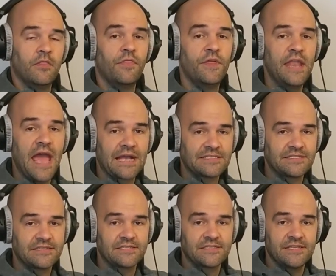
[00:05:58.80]
the
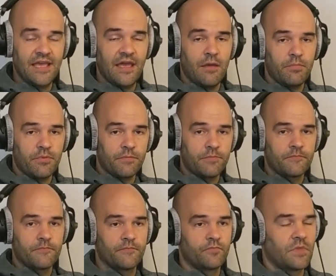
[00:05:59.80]
next step
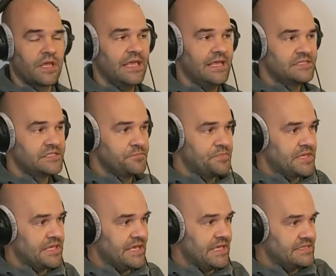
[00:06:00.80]
is to
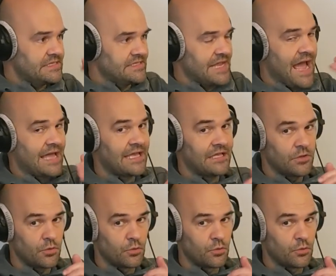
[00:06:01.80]
begin stacking